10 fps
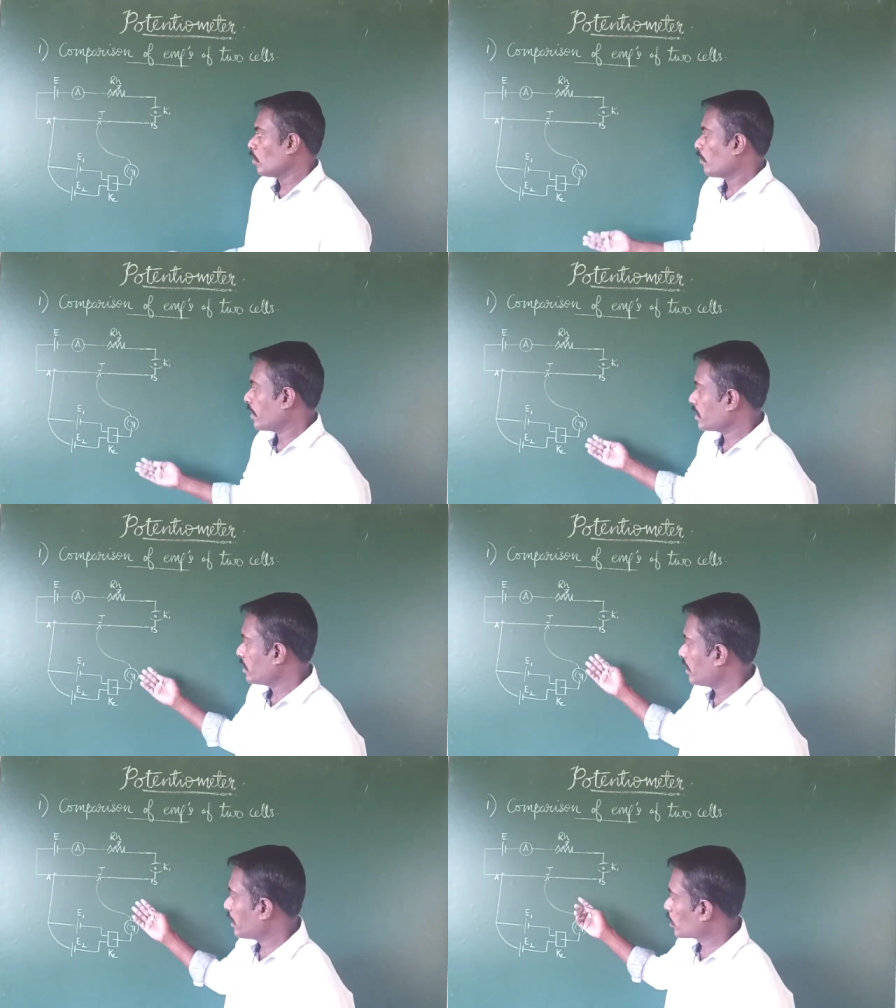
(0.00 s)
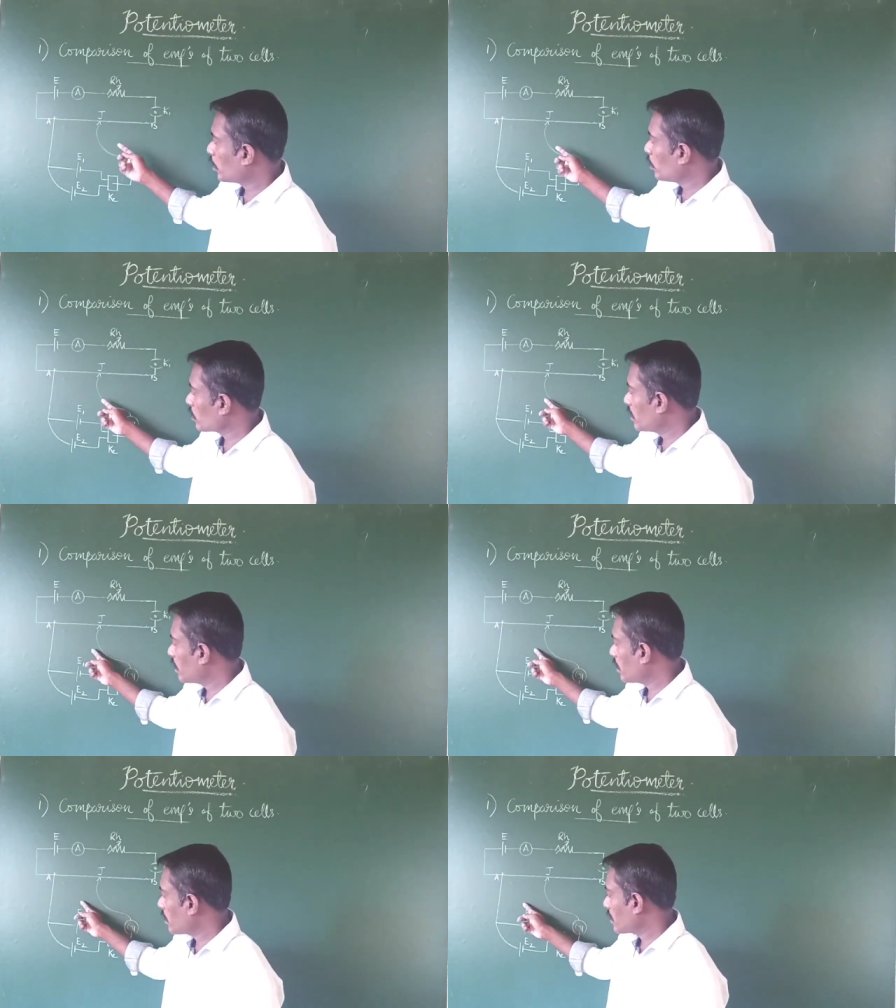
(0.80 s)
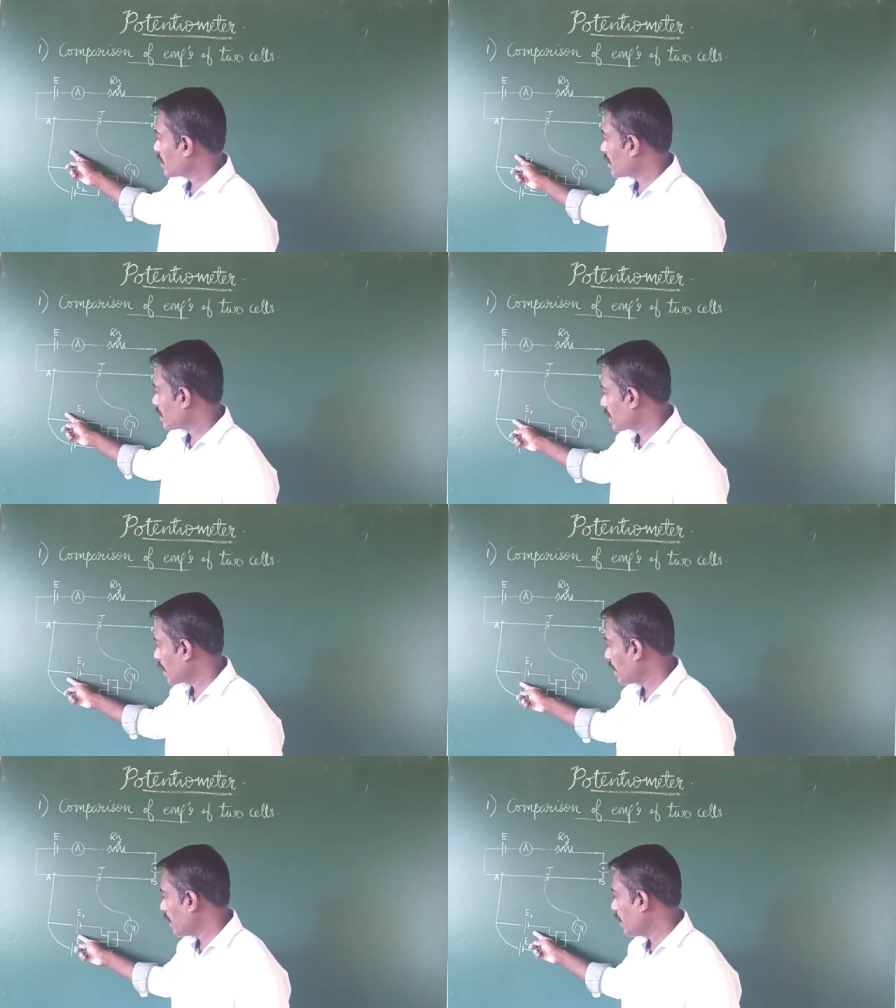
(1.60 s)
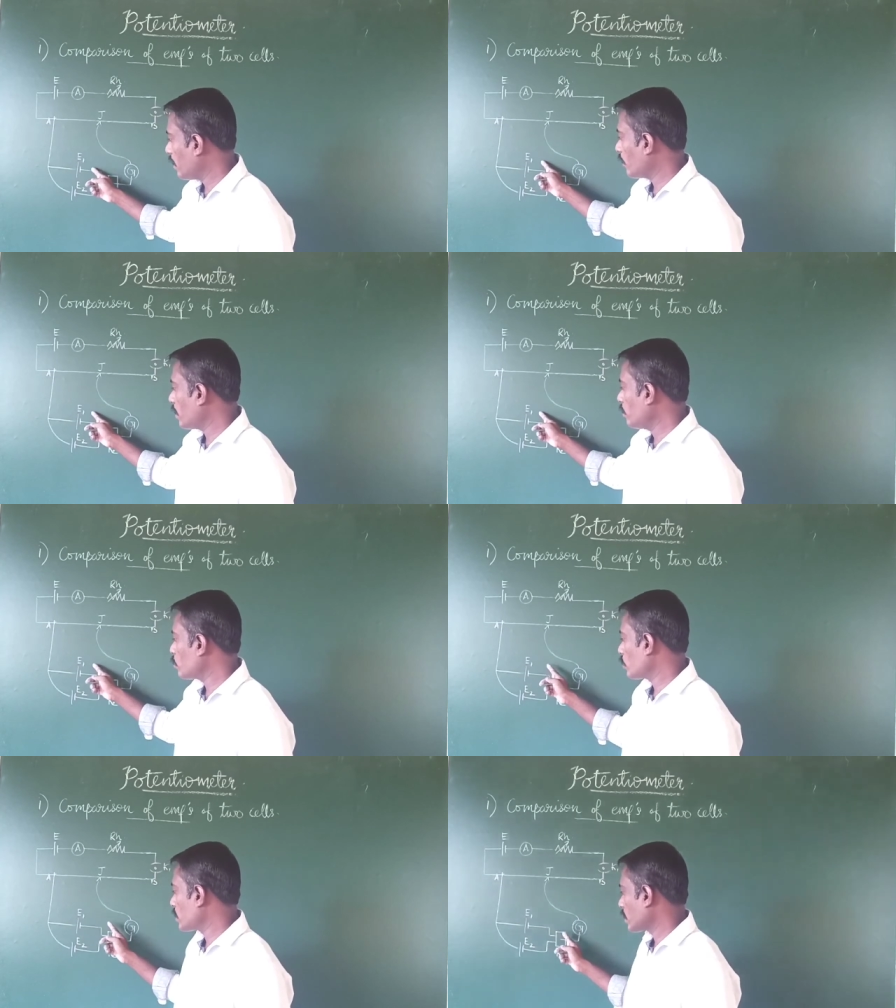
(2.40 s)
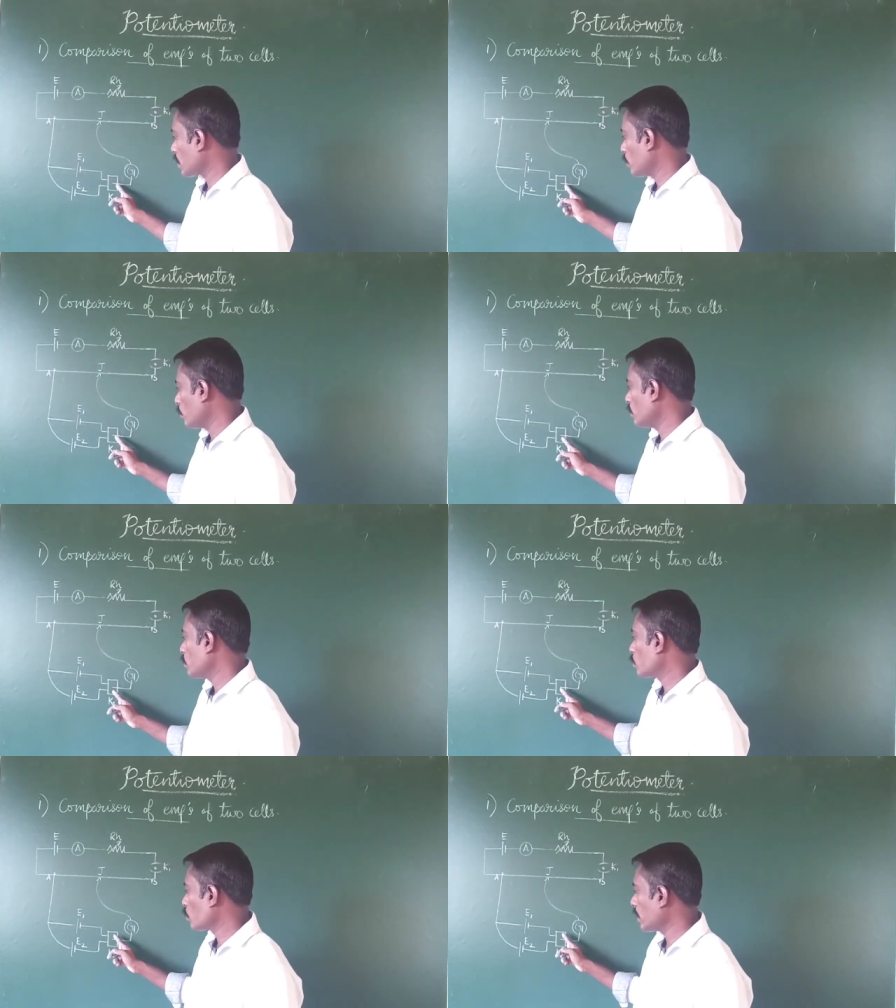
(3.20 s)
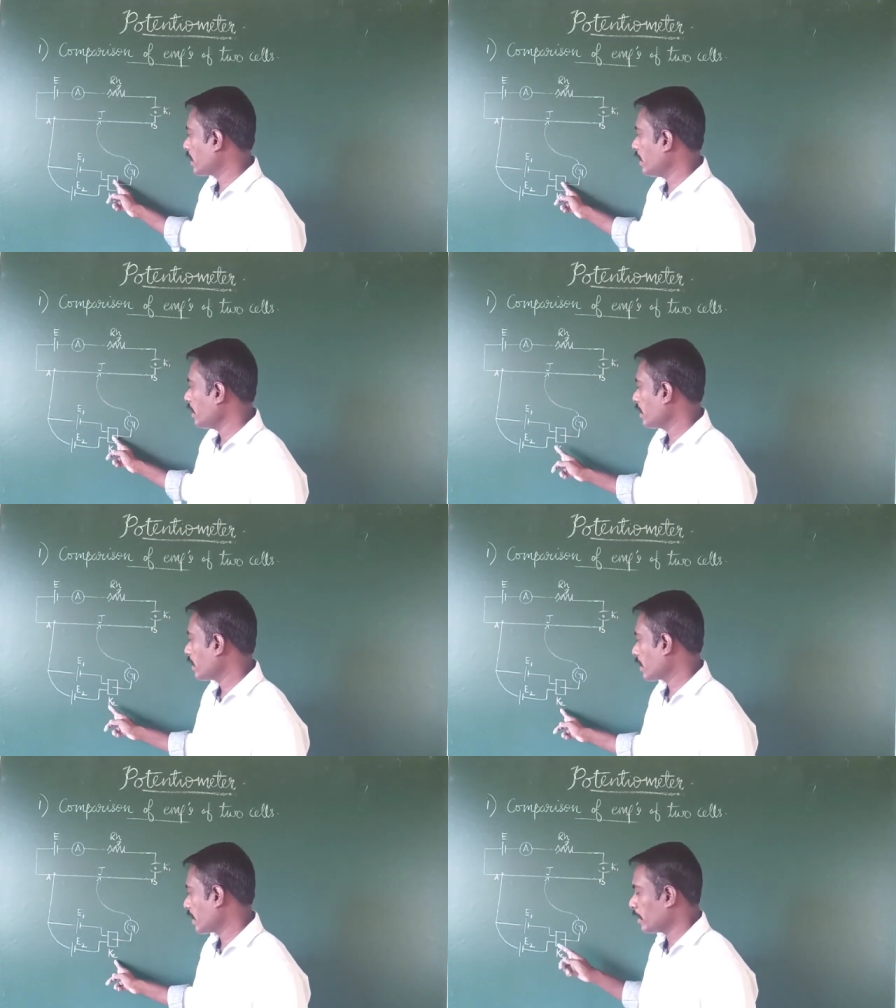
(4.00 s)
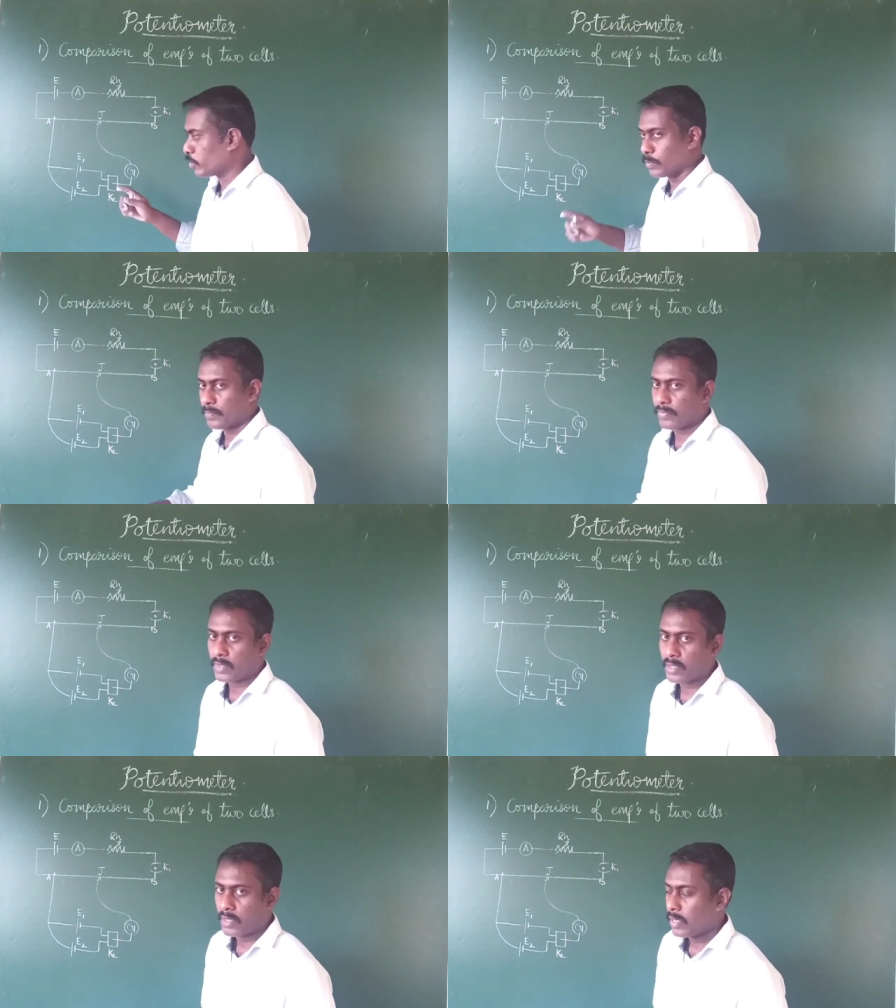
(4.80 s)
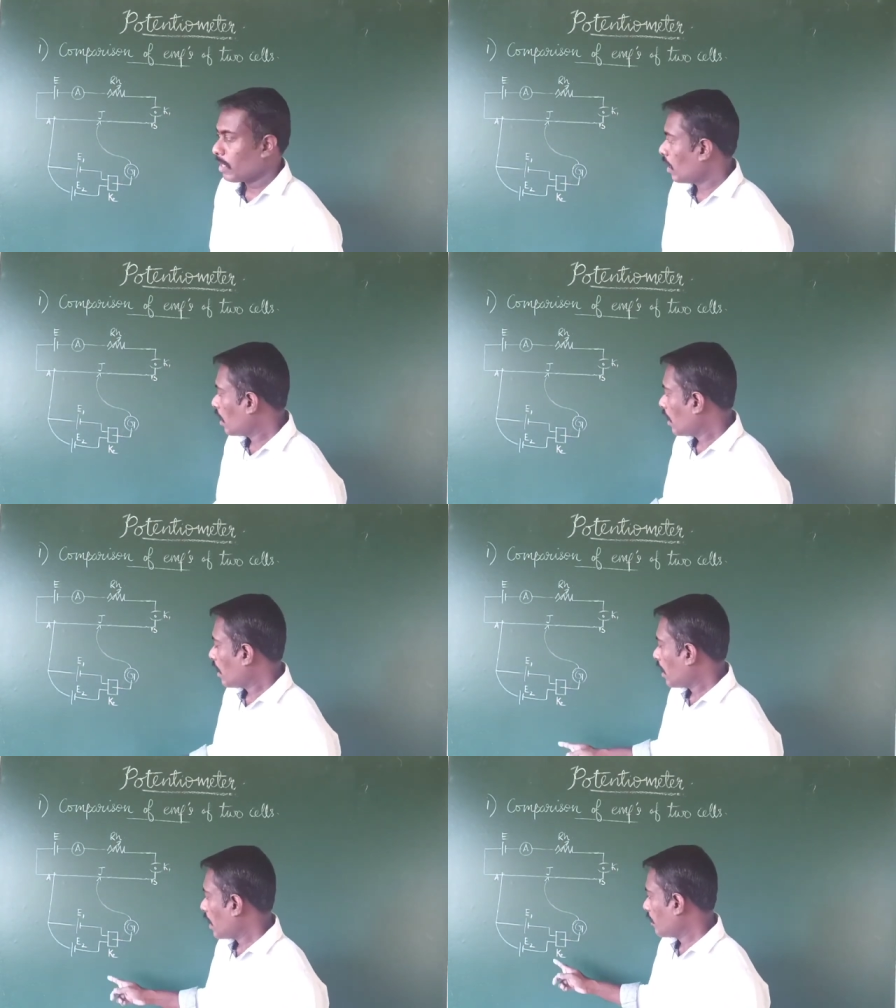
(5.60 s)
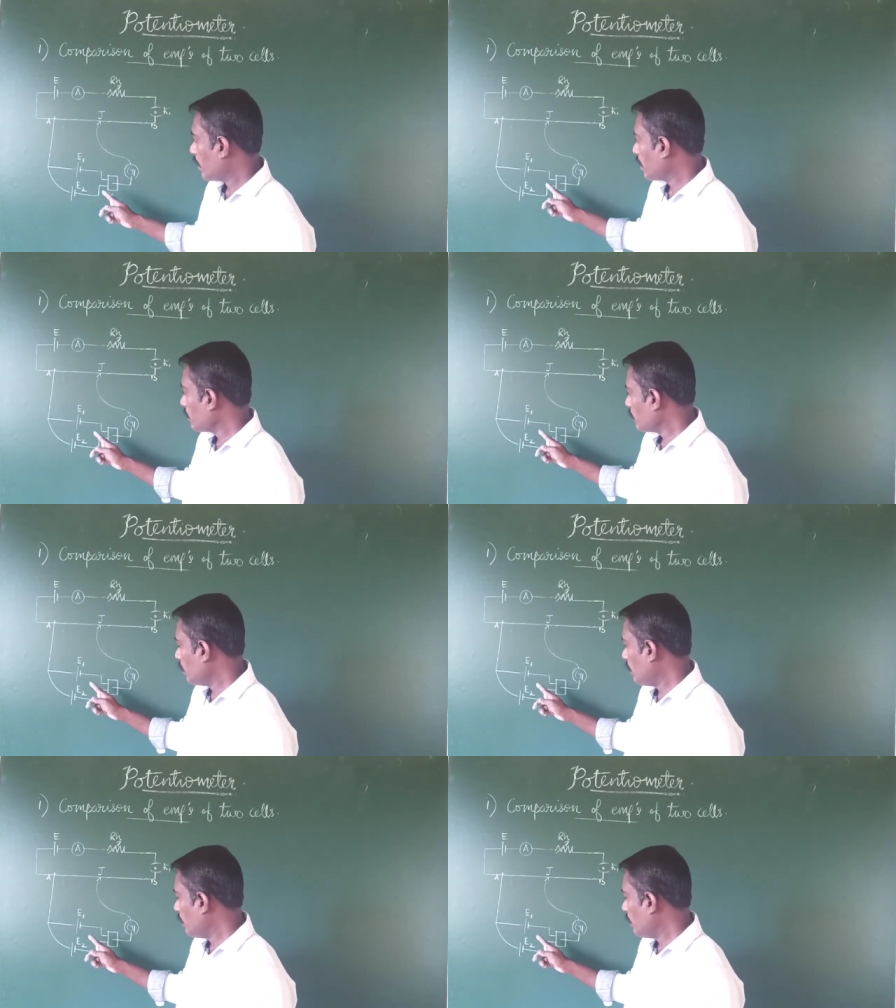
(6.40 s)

first introduce the cell E1 to the circuit through the key K2, and when